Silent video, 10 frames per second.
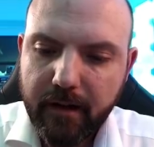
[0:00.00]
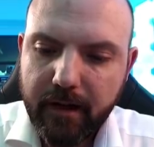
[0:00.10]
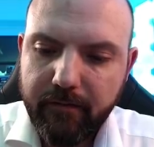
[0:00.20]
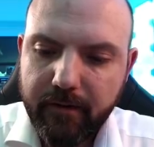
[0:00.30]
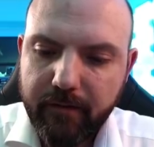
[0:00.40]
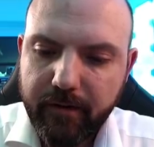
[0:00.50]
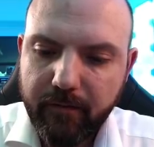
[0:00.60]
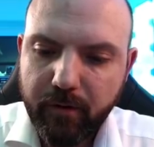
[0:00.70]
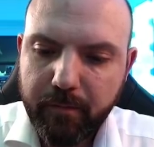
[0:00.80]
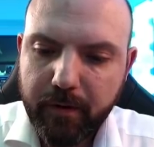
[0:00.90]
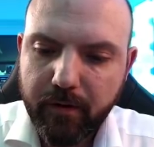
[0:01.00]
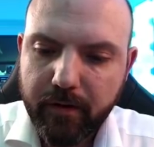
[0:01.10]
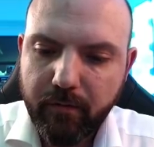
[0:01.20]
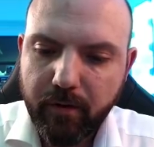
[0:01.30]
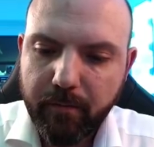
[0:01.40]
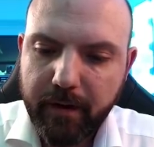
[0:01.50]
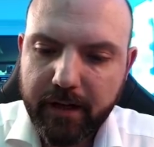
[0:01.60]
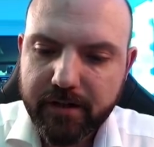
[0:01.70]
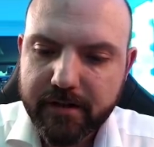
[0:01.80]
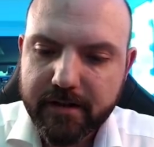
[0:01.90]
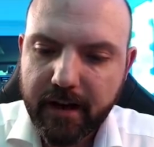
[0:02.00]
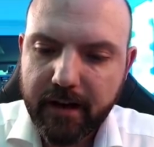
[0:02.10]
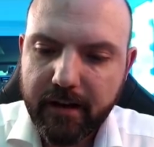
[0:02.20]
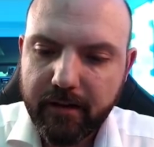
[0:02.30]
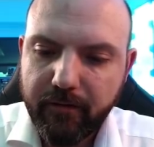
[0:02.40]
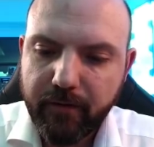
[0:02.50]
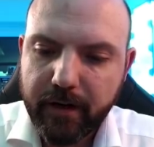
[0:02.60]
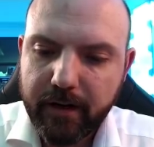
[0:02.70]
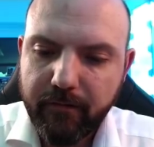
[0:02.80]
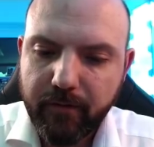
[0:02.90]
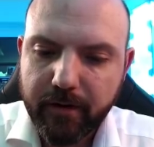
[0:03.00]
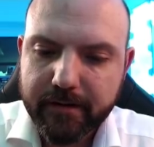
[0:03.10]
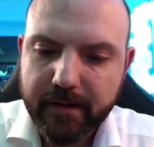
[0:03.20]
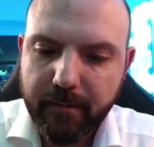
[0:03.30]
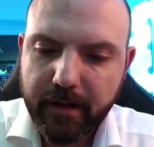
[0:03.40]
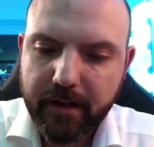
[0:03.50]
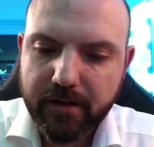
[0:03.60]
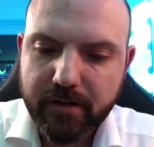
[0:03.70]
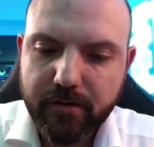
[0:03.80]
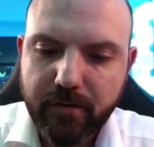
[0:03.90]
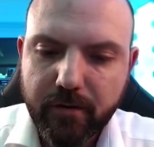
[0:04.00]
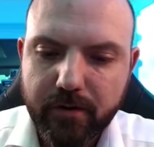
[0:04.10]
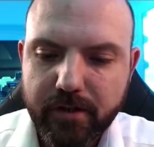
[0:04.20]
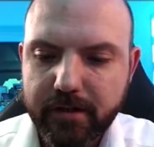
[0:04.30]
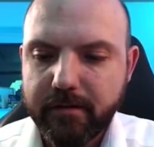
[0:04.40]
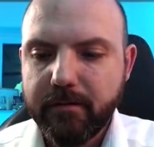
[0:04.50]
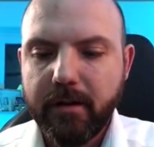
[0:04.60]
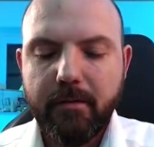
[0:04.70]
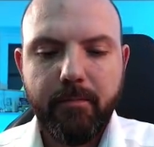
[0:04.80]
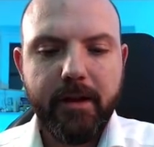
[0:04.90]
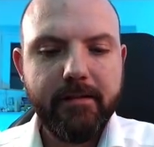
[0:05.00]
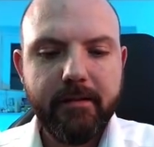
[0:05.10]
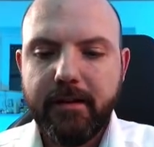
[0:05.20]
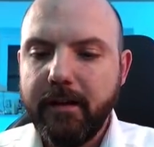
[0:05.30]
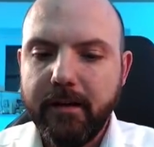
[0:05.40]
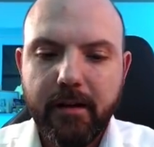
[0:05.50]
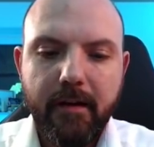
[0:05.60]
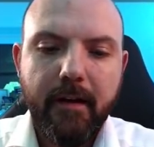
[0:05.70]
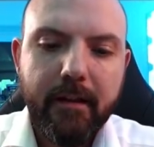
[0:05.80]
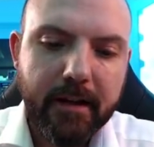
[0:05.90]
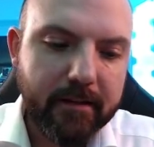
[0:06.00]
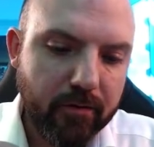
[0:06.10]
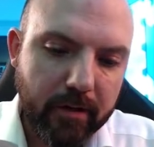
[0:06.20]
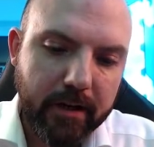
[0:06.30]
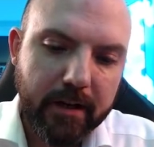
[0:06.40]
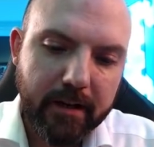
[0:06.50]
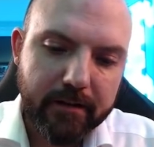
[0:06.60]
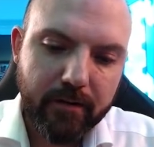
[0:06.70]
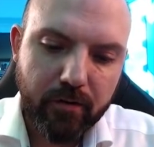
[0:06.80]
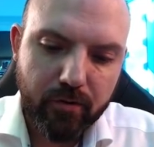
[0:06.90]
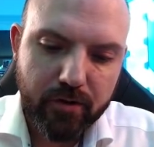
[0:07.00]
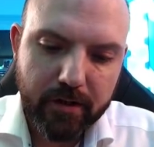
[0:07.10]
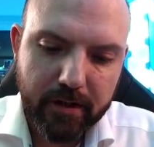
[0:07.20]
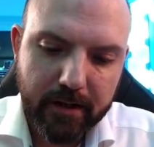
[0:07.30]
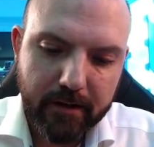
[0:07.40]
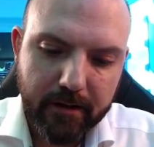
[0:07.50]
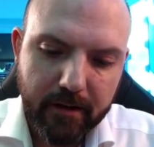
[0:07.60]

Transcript: Even if I would be on the wrong page, it's hiding the Friday, for example, I could just, could just can place it here. That's a really nice solution here.